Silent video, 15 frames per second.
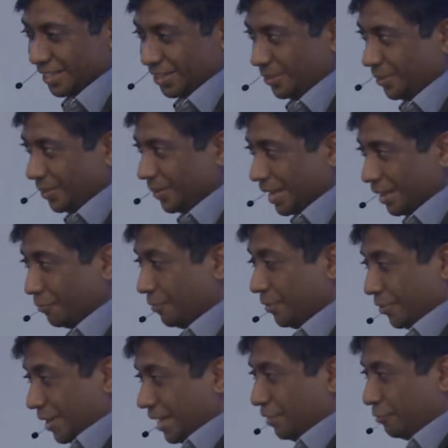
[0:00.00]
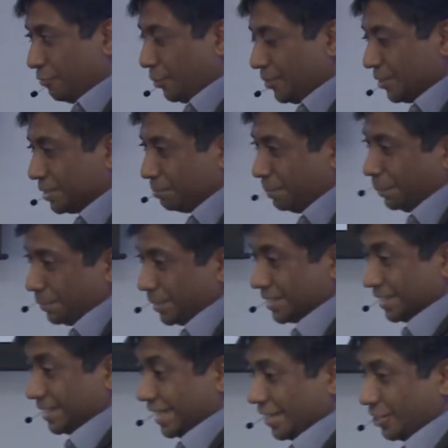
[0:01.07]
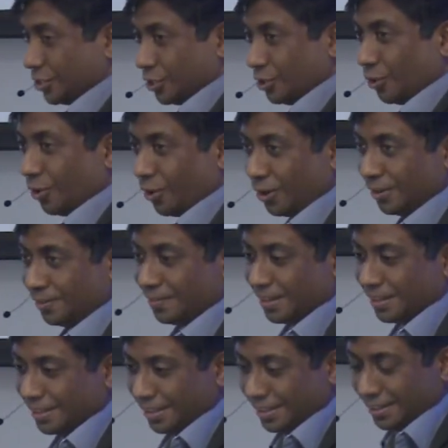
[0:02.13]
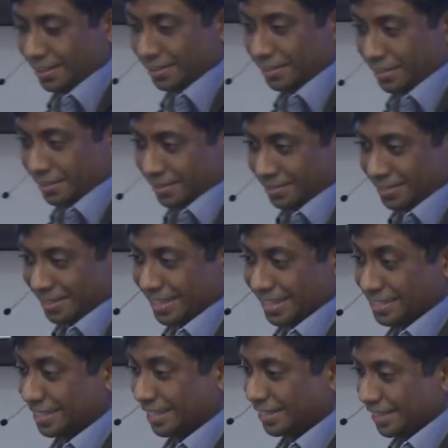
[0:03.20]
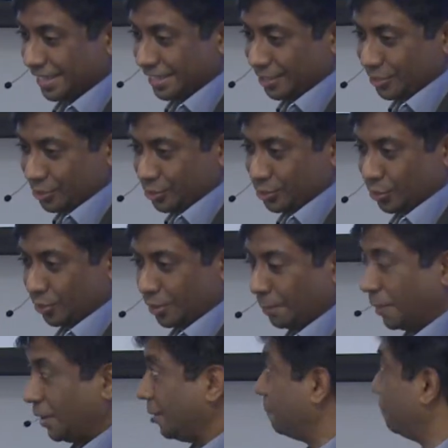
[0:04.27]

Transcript: you can really focus people's attention on the things that they need to talk about